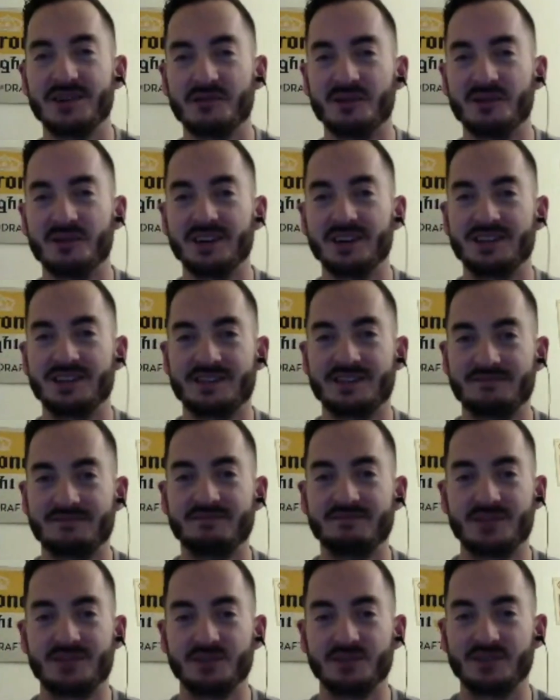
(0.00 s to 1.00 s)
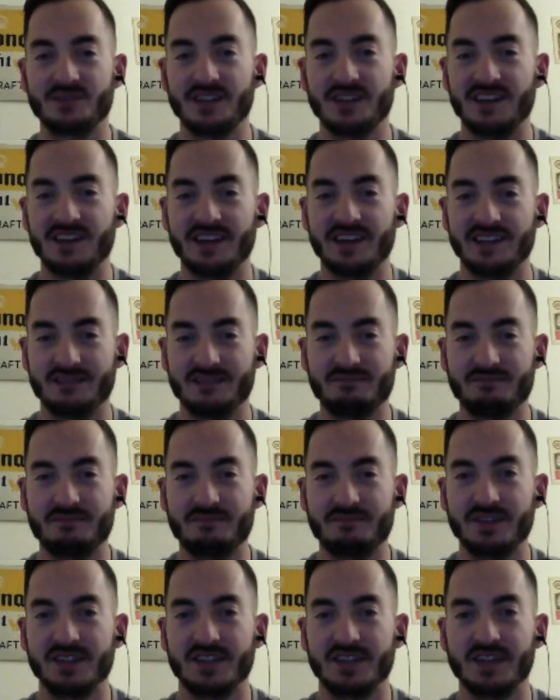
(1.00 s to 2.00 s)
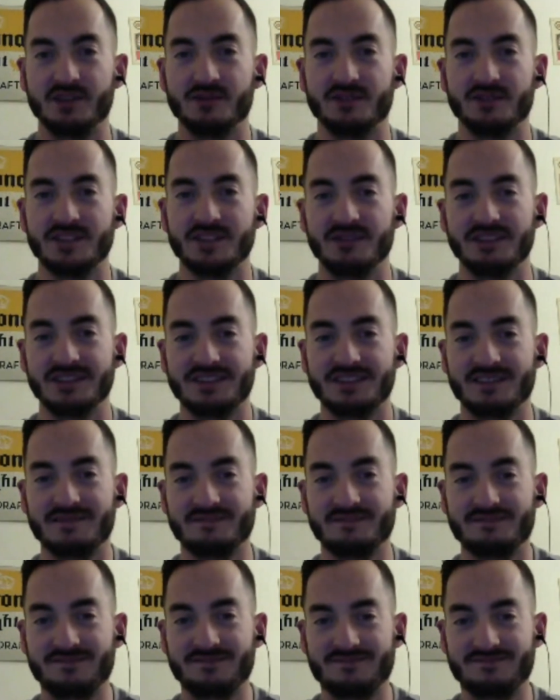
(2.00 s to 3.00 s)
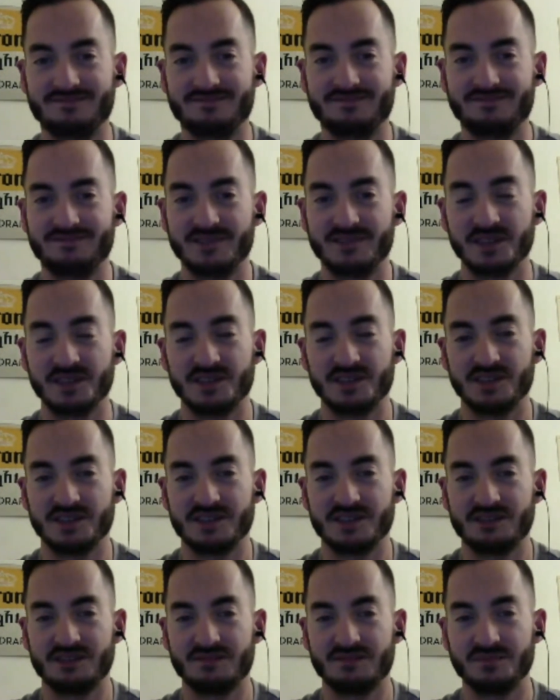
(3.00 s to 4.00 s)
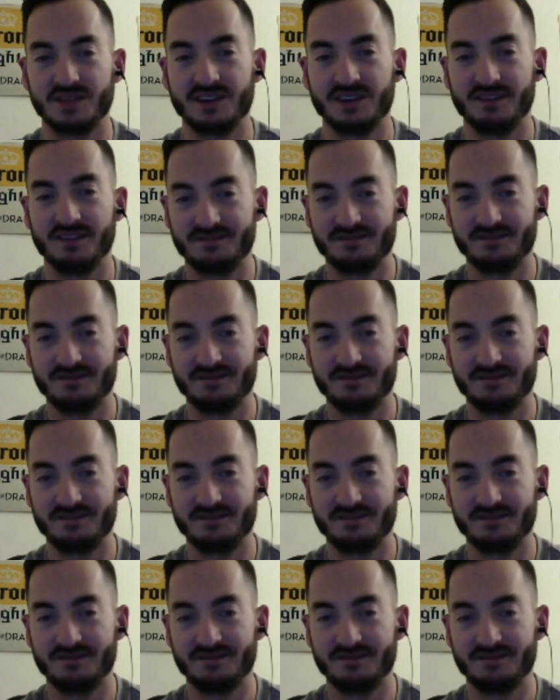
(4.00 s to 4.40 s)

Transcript: White's Tuesday Night Contender Series. It's just, yeah.